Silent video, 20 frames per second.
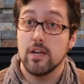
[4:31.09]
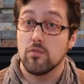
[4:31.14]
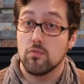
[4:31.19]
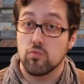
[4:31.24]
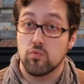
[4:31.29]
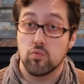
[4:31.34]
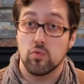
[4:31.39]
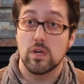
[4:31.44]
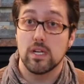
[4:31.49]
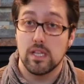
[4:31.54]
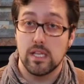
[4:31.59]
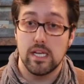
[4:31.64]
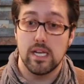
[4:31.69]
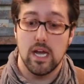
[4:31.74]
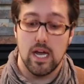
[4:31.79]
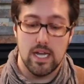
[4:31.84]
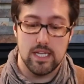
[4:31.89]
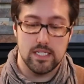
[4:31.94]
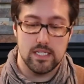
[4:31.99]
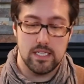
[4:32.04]
It really
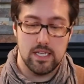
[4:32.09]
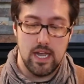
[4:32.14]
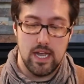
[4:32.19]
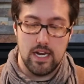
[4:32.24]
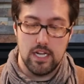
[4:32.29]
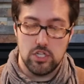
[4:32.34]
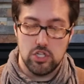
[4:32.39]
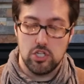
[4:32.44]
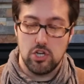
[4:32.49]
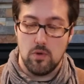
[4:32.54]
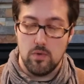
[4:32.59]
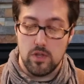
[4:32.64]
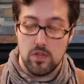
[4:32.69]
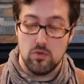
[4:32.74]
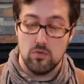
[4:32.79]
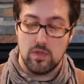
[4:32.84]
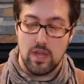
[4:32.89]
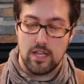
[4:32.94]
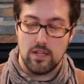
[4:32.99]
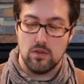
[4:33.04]
does. And it's showing
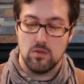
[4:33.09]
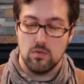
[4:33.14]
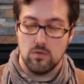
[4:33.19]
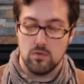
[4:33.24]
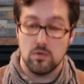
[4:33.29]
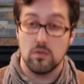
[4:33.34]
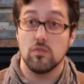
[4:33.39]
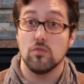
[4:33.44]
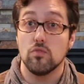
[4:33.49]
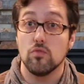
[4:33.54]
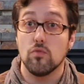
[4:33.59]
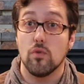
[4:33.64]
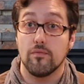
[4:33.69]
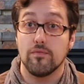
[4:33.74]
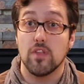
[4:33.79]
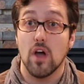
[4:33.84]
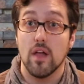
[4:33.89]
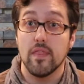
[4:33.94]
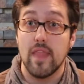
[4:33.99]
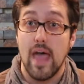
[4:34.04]
you that you have
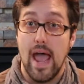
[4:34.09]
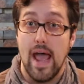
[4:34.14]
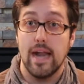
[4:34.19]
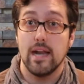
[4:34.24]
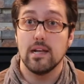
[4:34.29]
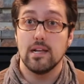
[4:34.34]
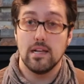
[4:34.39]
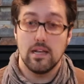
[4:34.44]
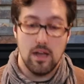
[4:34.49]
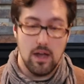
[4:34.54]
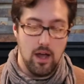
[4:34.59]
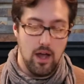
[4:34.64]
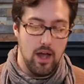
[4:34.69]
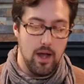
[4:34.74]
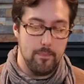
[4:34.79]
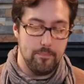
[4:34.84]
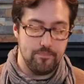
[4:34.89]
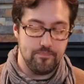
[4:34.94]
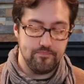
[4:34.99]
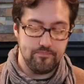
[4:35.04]
done that.
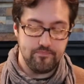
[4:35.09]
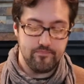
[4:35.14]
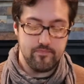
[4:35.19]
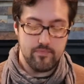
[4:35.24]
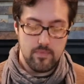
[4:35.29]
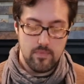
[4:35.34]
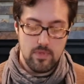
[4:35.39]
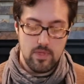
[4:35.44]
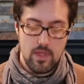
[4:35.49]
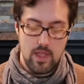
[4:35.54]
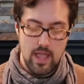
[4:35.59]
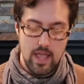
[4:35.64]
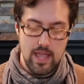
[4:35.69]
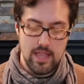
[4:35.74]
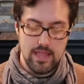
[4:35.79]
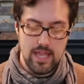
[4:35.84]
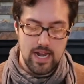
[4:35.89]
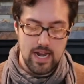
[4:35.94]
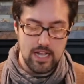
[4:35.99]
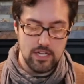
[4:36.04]

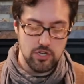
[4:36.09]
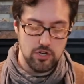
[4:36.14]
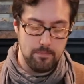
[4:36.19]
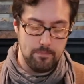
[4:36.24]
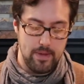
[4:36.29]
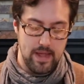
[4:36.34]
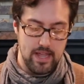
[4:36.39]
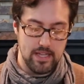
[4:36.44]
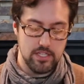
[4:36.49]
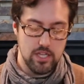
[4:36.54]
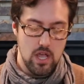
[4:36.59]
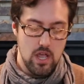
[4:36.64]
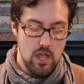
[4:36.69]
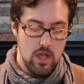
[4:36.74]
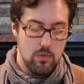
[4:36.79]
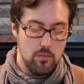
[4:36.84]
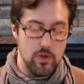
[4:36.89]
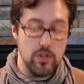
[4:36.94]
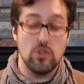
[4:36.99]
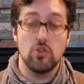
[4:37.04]
And then at your base,
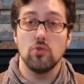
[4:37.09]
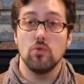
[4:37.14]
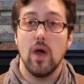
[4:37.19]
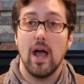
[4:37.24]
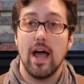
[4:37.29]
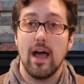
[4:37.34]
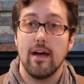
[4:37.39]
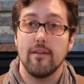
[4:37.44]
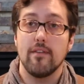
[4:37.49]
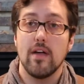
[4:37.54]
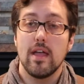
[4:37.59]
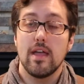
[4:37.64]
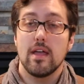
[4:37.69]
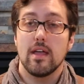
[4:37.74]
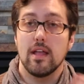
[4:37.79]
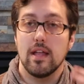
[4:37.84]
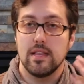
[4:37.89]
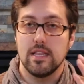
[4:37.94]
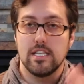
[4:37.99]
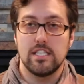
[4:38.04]
we do have,
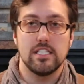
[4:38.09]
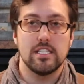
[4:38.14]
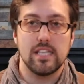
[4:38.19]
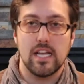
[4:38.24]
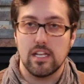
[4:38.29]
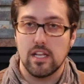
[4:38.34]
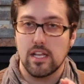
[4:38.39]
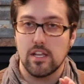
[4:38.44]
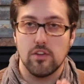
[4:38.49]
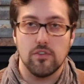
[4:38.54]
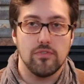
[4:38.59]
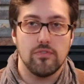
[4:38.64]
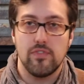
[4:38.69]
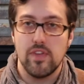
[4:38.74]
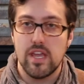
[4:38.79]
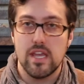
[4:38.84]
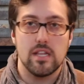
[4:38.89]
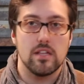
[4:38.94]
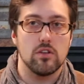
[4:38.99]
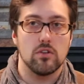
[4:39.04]
and this is at like your
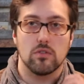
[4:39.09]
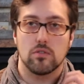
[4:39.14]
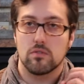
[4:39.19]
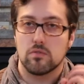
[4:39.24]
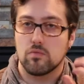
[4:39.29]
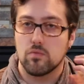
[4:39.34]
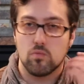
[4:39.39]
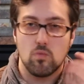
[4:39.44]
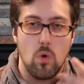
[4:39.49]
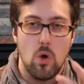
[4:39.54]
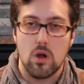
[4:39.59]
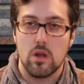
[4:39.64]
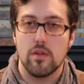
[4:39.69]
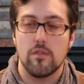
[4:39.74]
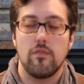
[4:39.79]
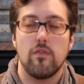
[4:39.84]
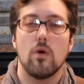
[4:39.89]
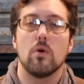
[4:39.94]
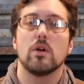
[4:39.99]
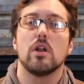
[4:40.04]
feet, you're
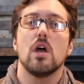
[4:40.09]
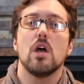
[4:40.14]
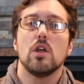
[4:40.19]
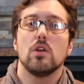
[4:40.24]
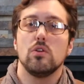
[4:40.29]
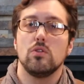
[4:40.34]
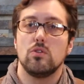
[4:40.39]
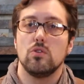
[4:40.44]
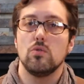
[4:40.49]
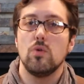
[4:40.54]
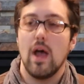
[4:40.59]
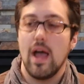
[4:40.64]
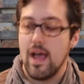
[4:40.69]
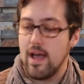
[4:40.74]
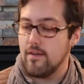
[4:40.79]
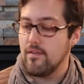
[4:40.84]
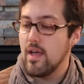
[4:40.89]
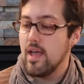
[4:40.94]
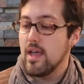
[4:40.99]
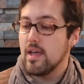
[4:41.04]
walking forward, you do
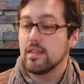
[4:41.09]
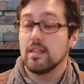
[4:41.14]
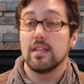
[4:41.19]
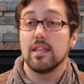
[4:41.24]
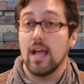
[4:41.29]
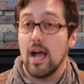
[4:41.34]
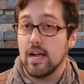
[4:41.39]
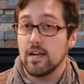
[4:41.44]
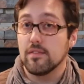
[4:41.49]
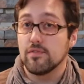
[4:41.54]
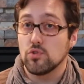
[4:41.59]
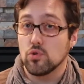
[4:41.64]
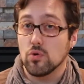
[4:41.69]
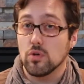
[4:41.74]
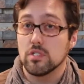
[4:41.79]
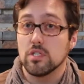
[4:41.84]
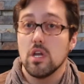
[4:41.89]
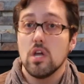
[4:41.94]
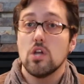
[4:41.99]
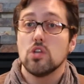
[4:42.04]
have the 9 of
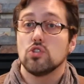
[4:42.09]
Swords.